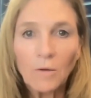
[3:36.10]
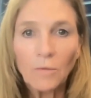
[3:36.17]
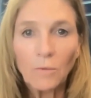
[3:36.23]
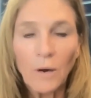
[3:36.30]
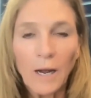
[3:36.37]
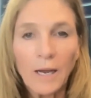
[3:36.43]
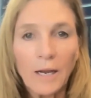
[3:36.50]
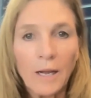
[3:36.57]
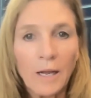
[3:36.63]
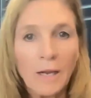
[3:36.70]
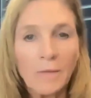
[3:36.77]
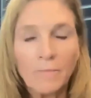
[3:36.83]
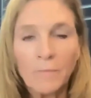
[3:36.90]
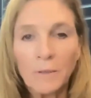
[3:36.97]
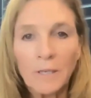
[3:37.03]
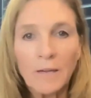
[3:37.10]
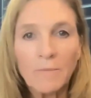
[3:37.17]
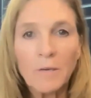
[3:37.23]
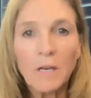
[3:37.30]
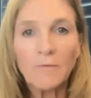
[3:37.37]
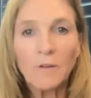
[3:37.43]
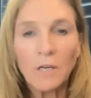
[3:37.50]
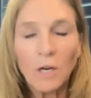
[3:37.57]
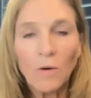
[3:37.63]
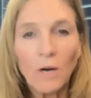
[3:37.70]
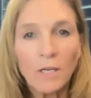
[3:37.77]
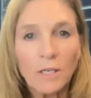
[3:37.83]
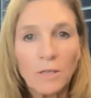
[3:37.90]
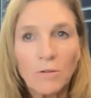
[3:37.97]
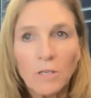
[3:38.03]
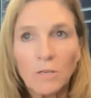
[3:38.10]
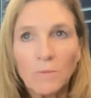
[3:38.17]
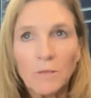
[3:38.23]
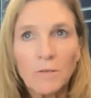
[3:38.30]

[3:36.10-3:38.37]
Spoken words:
Right. Believe me, if you go onto YouTube,